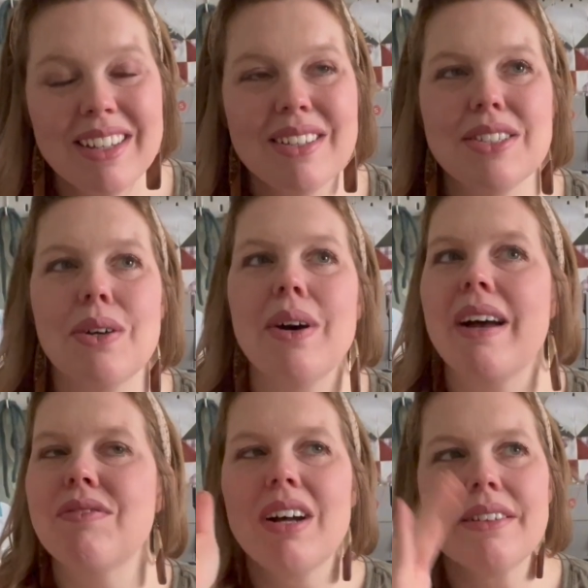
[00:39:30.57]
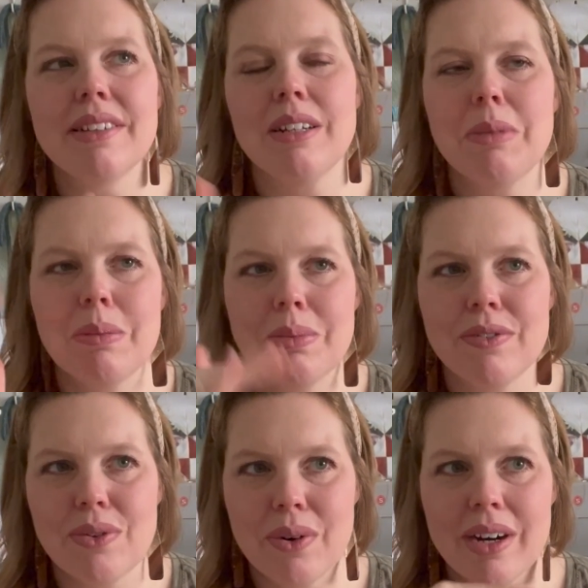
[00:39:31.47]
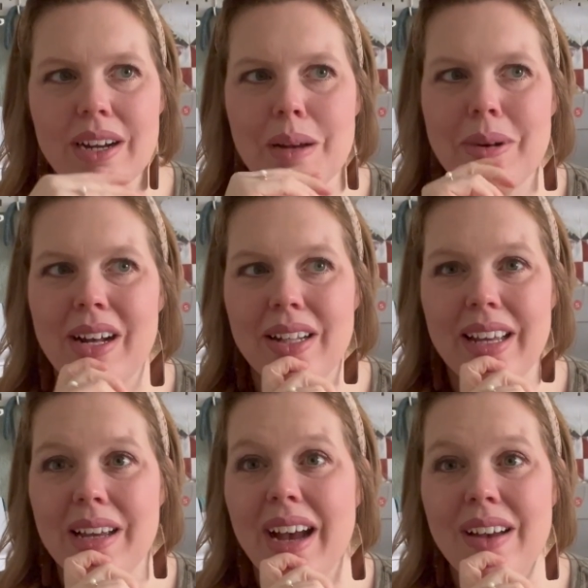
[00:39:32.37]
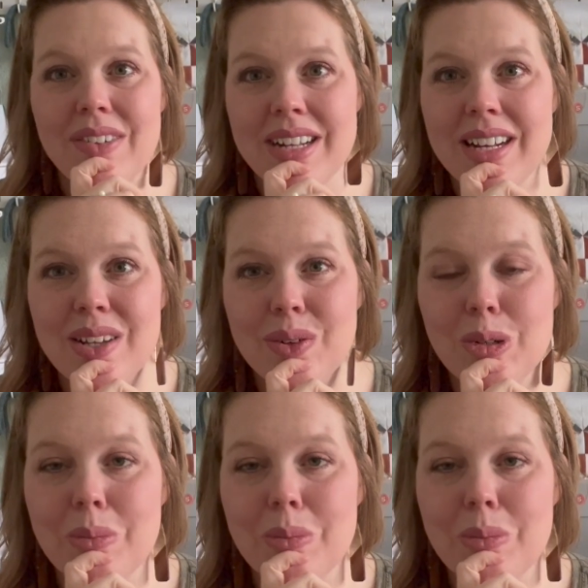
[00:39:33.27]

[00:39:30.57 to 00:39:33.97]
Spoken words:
So I've talked a little bit before about like I have a knitting group,